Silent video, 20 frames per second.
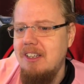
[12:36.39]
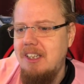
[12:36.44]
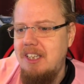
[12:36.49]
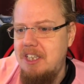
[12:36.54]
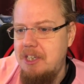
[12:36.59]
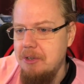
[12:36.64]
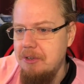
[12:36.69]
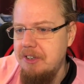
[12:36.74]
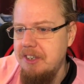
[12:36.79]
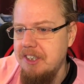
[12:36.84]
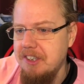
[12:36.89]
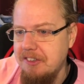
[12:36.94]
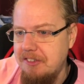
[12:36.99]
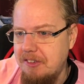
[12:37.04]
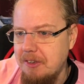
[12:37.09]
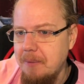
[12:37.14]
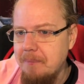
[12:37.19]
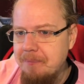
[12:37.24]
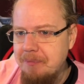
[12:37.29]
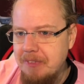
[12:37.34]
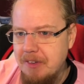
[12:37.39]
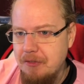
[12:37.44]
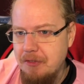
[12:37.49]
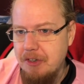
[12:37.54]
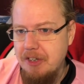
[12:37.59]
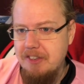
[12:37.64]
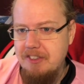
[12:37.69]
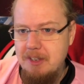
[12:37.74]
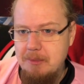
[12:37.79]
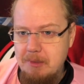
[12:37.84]
curious for
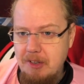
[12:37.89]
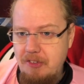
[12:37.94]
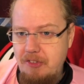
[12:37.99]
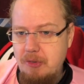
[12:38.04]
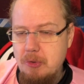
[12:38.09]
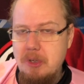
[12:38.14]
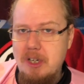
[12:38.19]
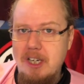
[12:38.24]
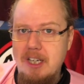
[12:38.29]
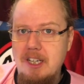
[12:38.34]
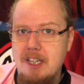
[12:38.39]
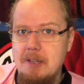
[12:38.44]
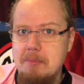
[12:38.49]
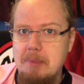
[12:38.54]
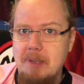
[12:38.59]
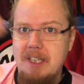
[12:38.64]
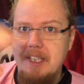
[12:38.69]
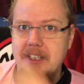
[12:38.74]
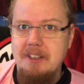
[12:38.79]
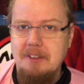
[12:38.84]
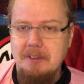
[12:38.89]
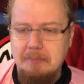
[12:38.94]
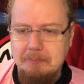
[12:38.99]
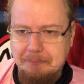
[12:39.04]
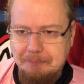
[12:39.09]
a team that's so high up in